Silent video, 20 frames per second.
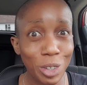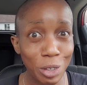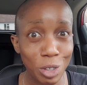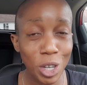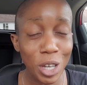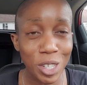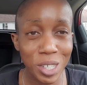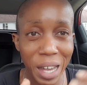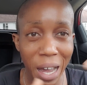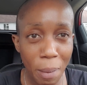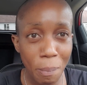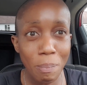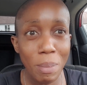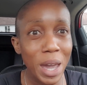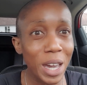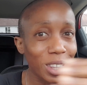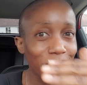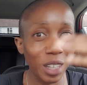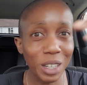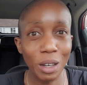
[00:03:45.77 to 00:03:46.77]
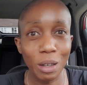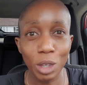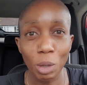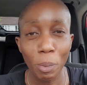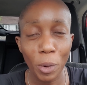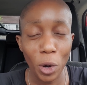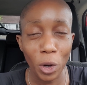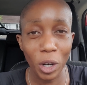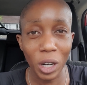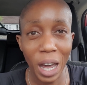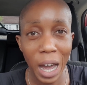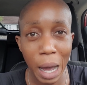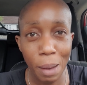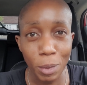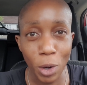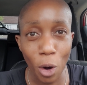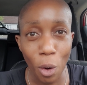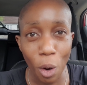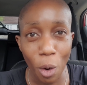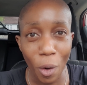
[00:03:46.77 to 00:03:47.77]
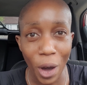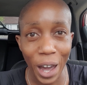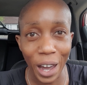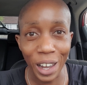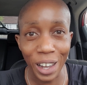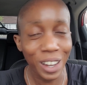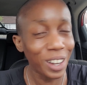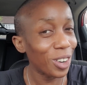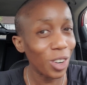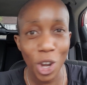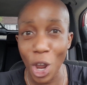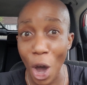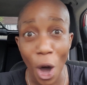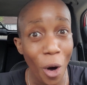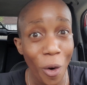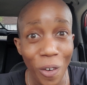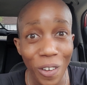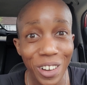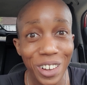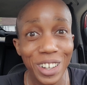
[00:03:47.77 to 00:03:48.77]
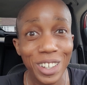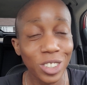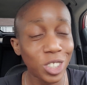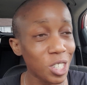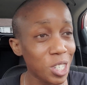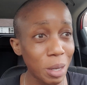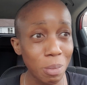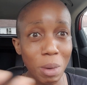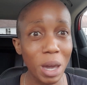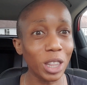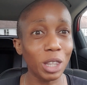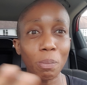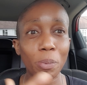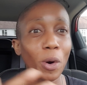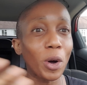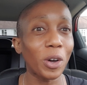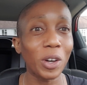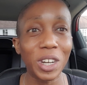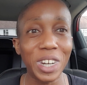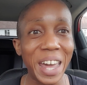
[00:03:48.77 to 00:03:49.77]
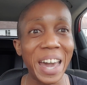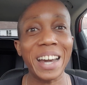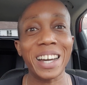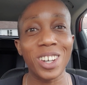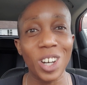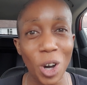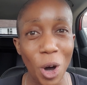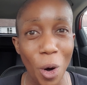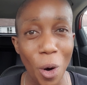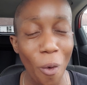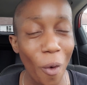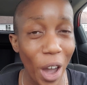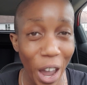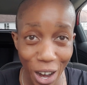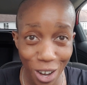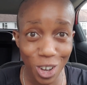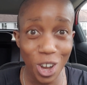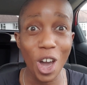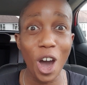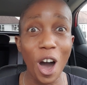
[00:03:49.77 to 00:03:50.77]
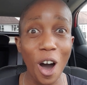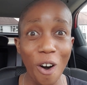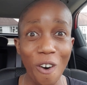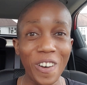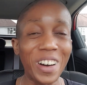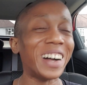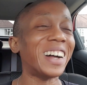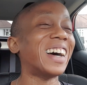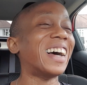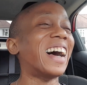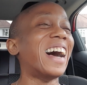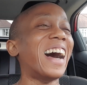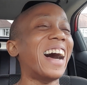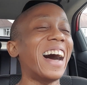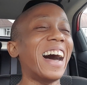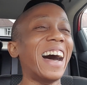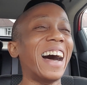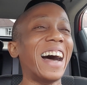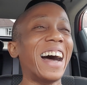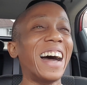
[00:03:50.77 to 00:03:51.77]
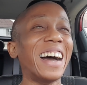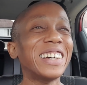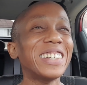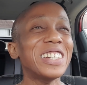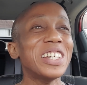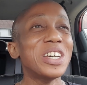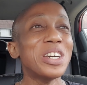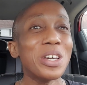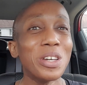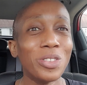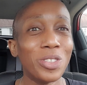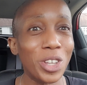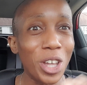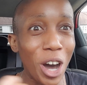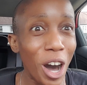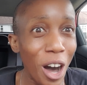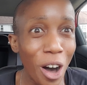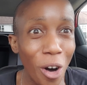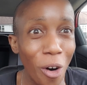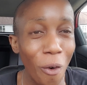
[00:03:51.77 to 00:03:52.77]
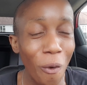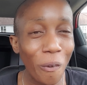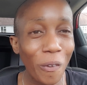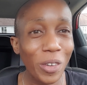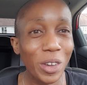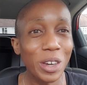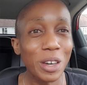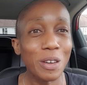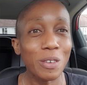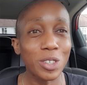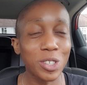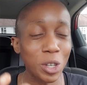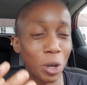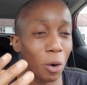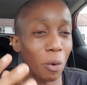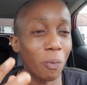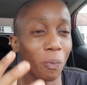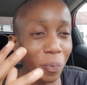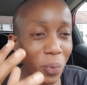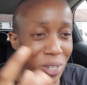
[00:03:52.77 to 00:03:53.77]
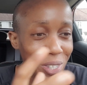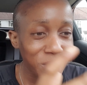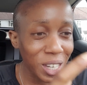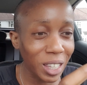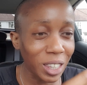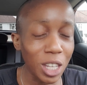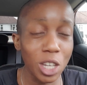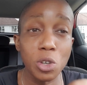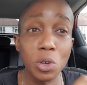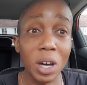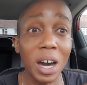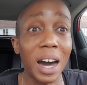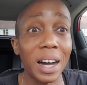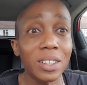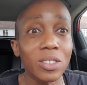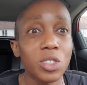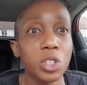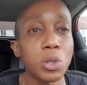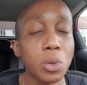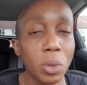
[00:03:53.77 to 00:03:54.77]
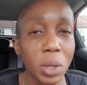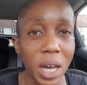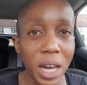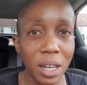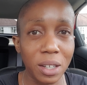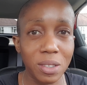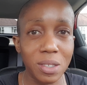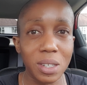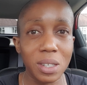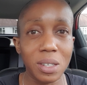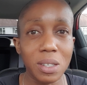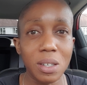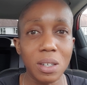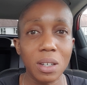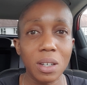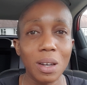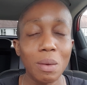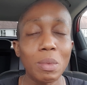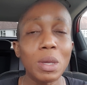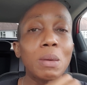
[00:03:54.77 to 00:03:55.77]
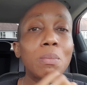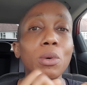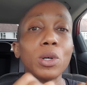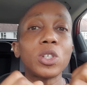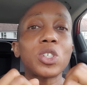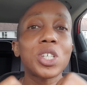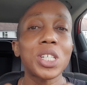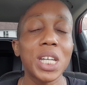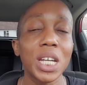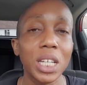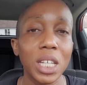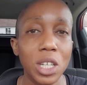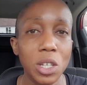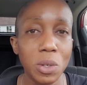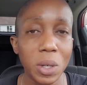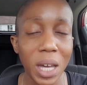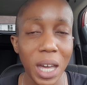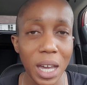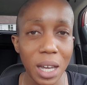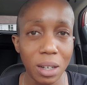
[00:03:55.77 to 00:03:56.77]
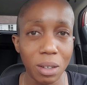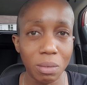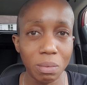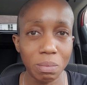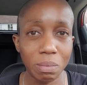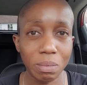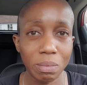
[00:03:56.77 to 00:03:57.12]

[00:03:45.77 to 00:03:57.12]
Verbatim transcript: Does that make the, the broken arm go away? No. Does it make the broken neck go away? No. No. So physically, you can't do that. Emotionally, you can.